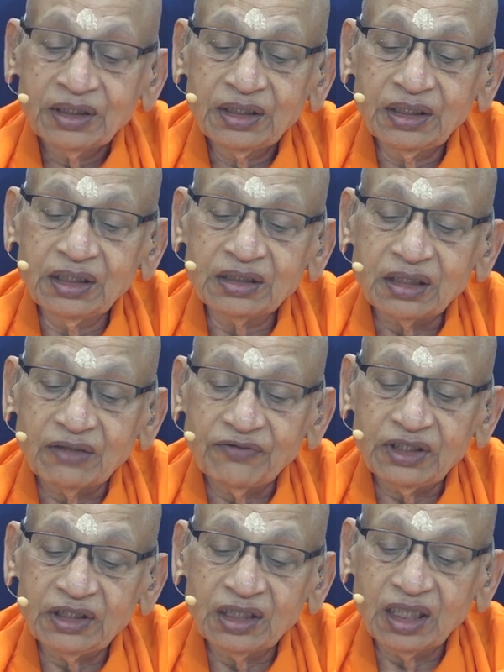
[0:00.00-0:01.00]
is
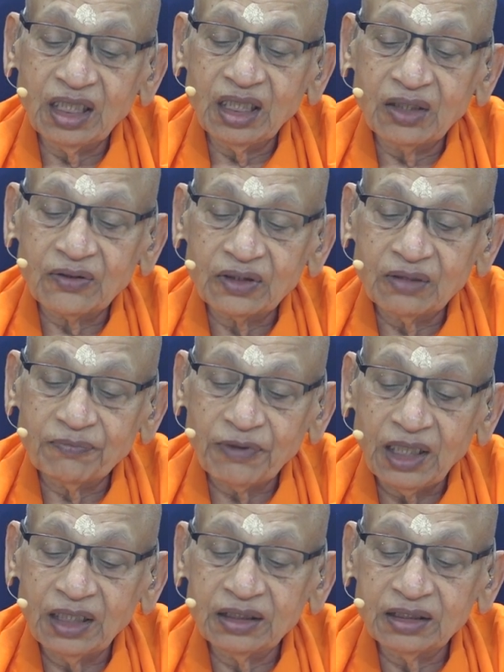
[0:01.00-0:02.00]
avidya krita
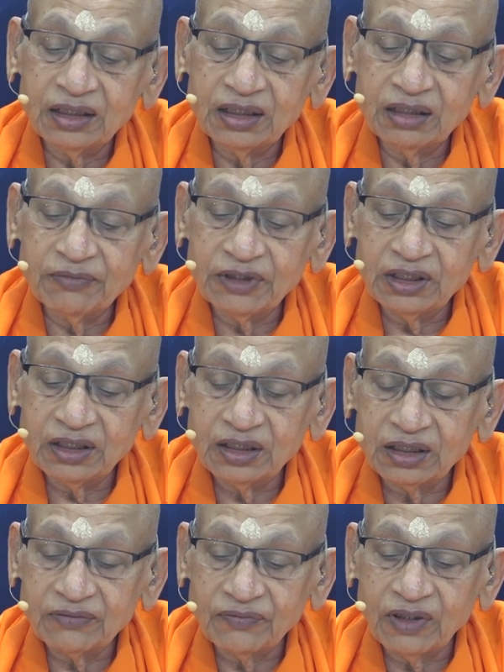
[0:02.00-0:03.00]
bhranti
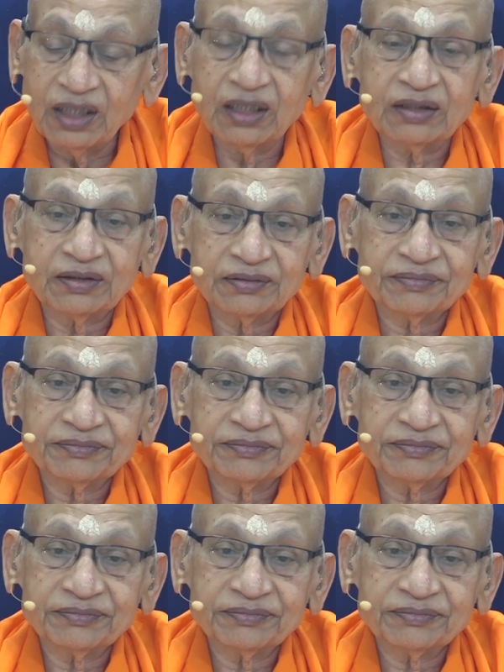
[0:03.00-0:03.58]
nibandhanatvat.